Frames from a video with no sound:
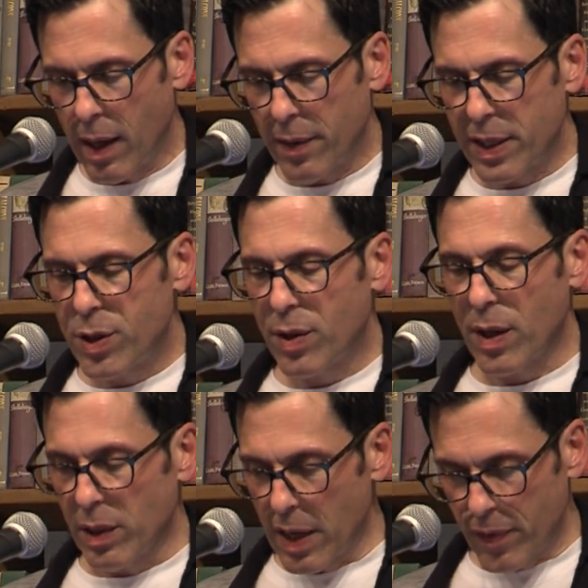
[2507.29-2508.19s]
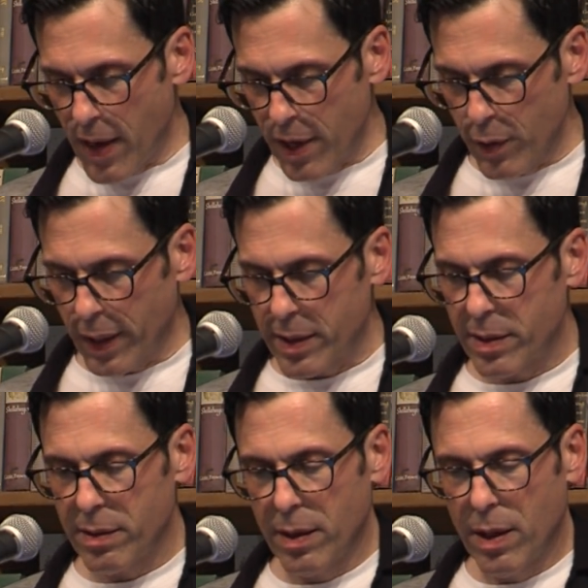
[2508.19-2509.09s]
They took their love of
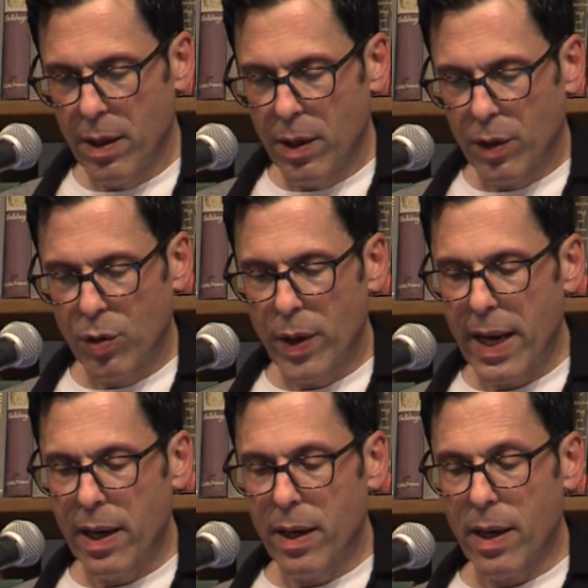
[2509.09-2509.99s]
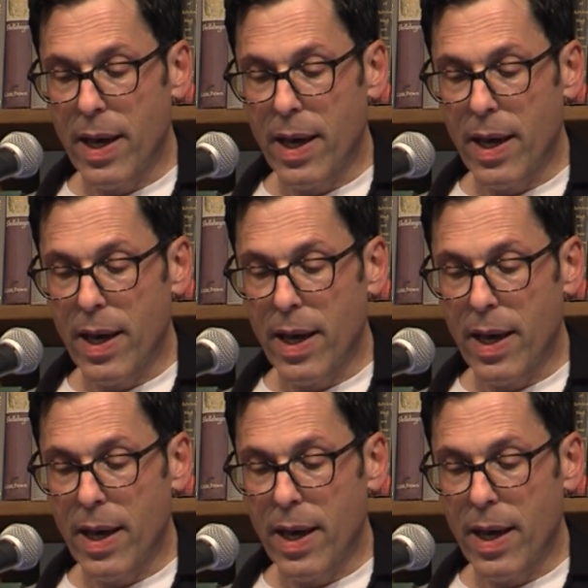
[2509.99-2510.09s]
Hendrix, created